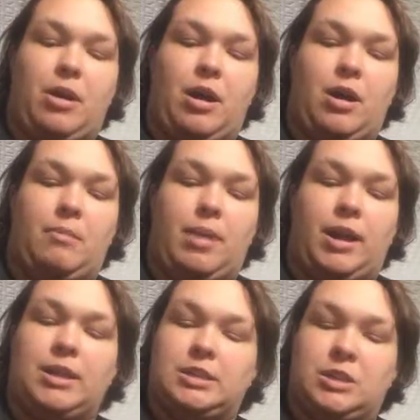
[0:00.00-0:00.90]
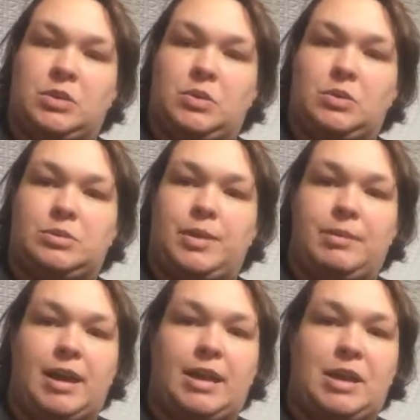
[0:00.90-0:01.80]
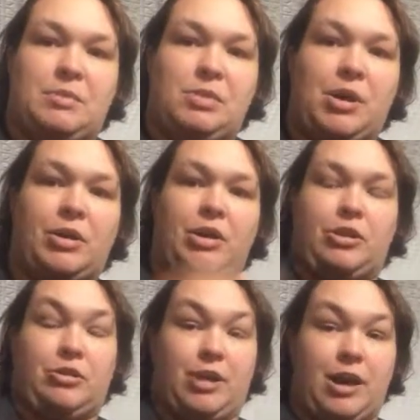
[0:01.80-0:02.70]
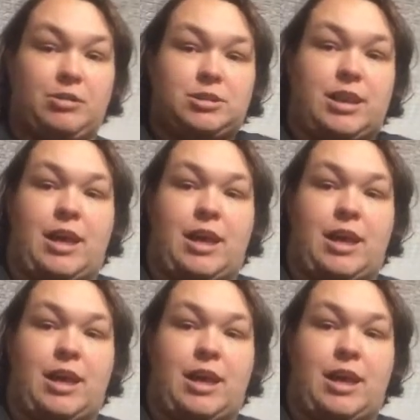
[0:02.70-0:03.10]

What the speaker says: my cousin whose baby had a blowout at her house,